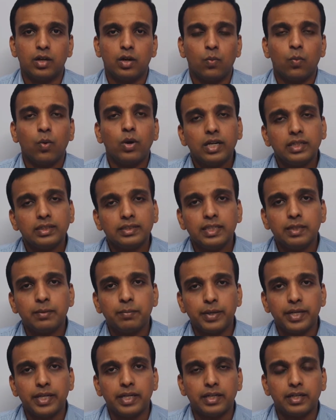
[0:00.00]
What does it
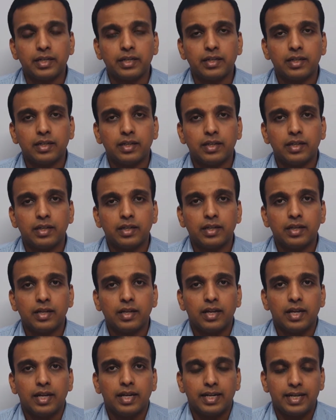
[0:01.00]
mean?
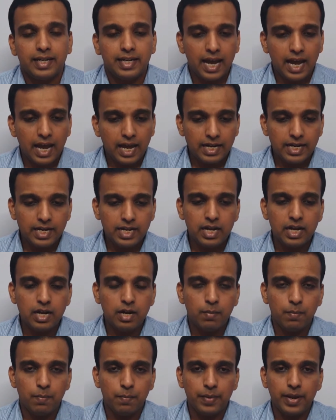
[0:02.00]

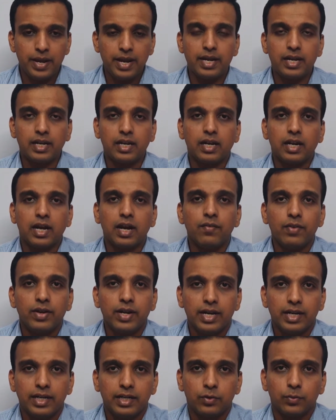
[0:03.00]
Daniel made a
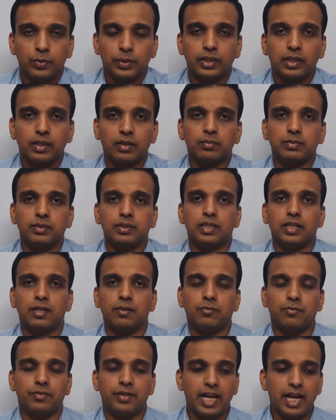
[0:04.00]
covenant with
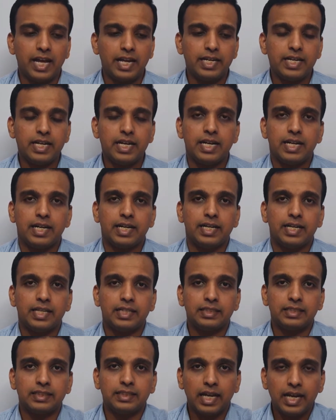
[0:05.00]
himself. Daniel
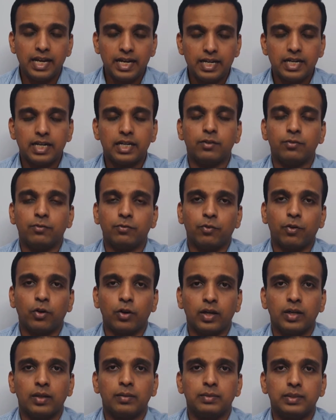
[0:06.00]
decided for
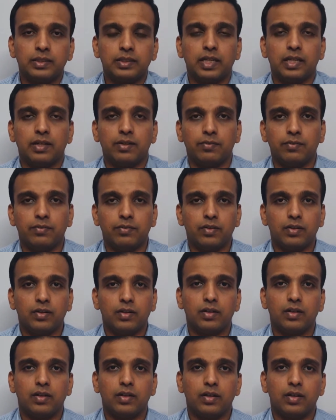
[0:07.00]
himself.
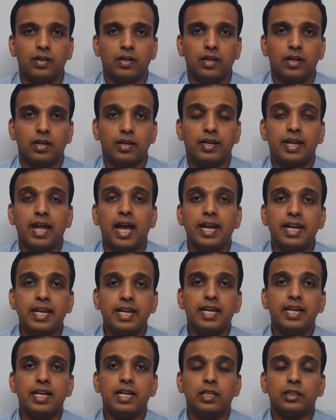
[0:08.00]

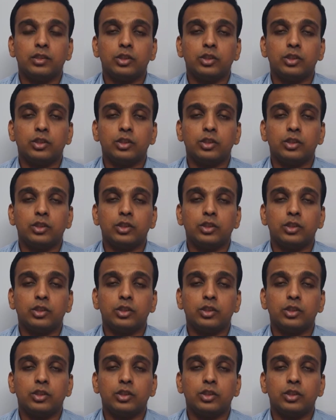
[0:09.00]
Daniel